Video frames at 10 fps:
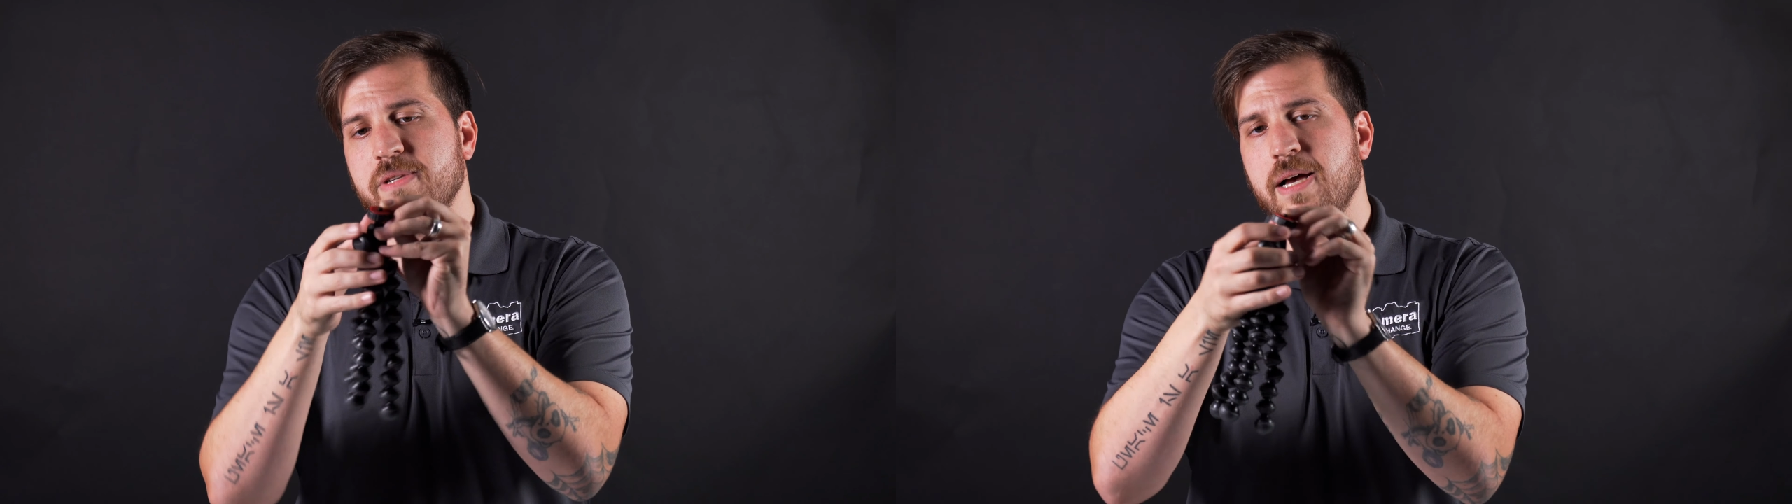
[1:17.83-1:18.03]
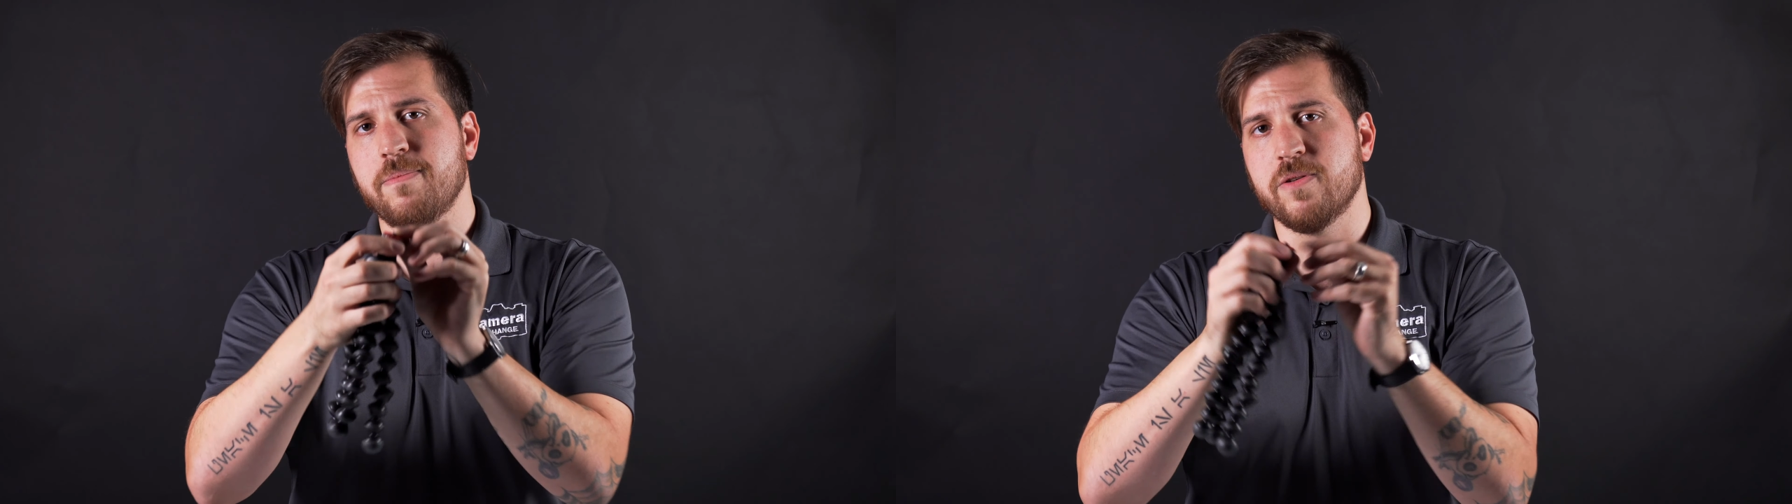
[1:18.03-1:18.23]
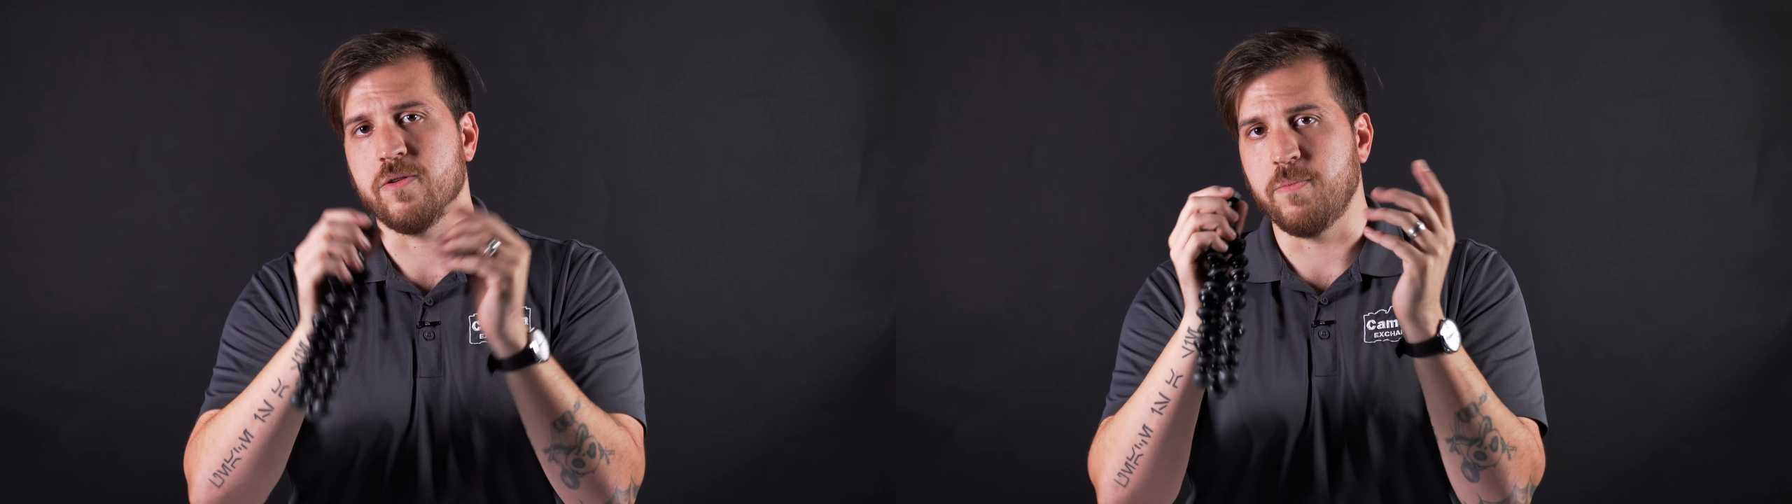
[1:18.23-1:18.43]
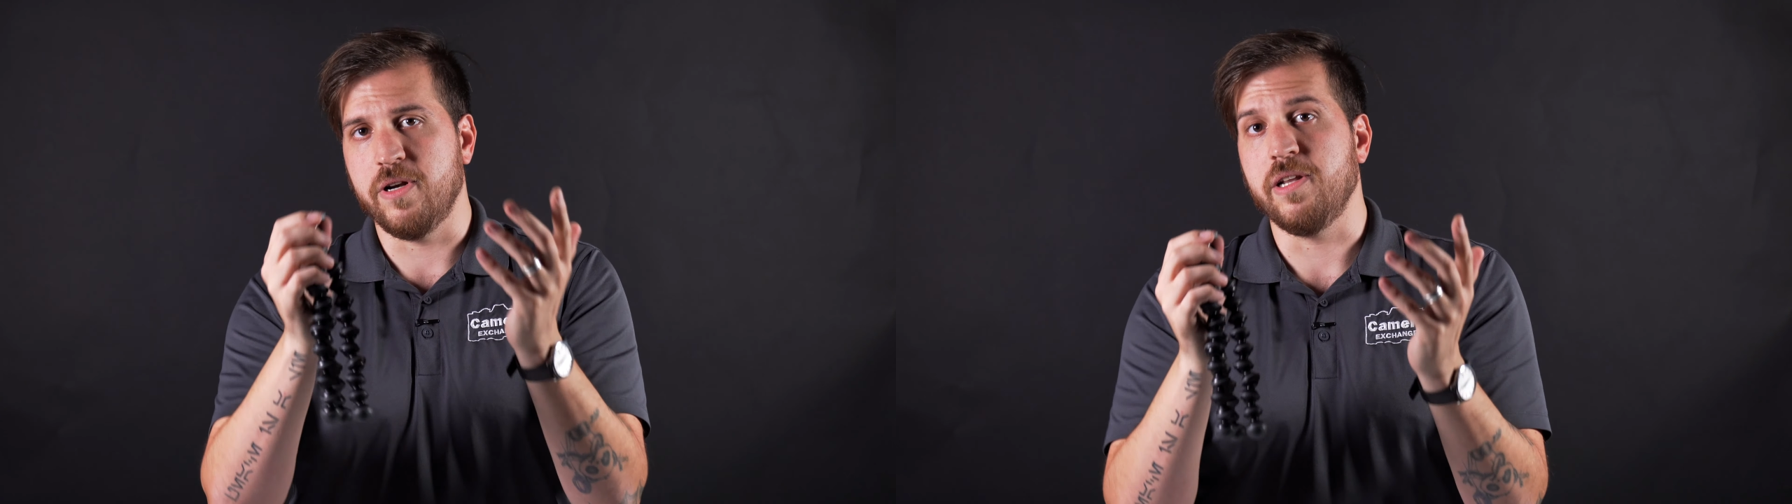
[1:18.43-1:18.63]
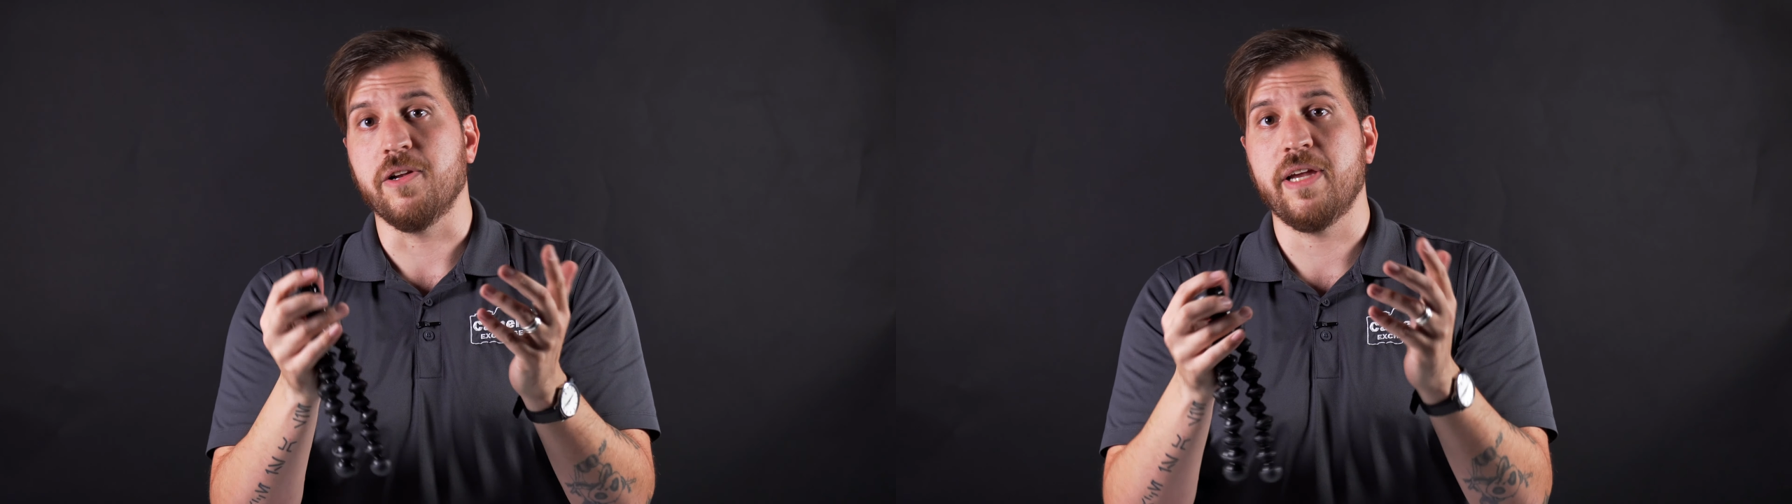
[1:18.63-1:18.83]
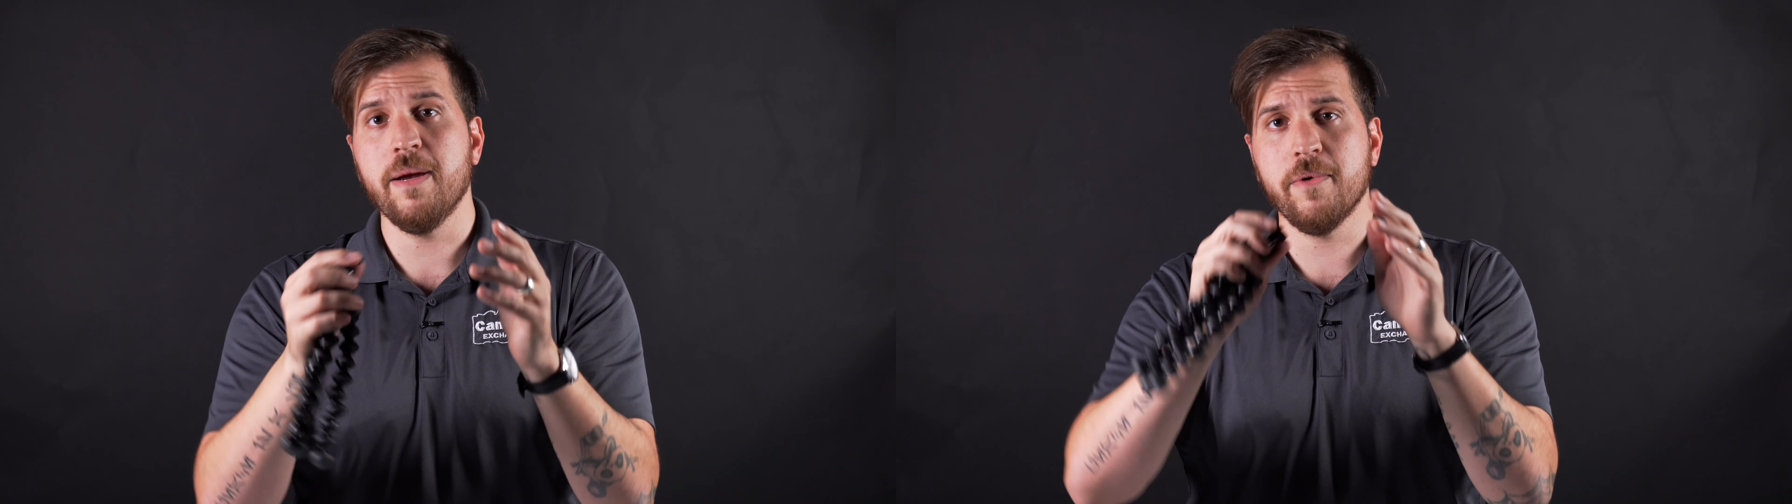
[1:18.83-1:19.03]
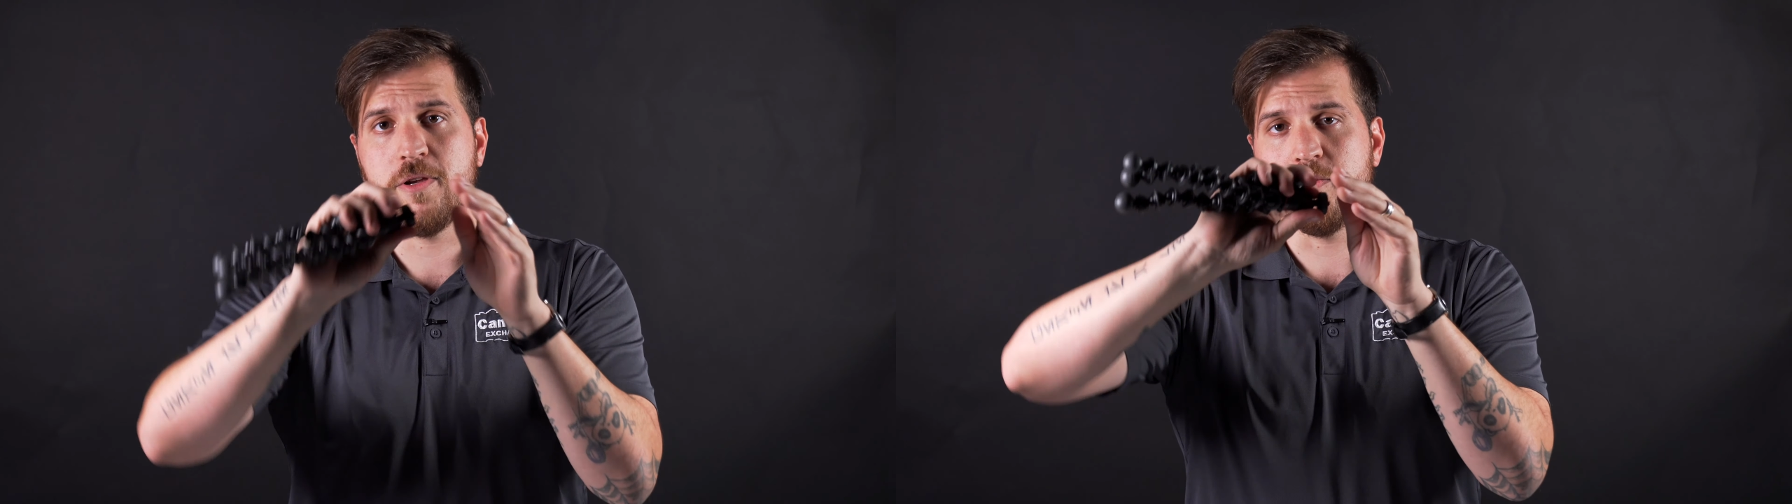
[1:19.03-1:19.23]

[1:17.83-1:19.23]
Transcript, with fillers: top, so to put it in your camera,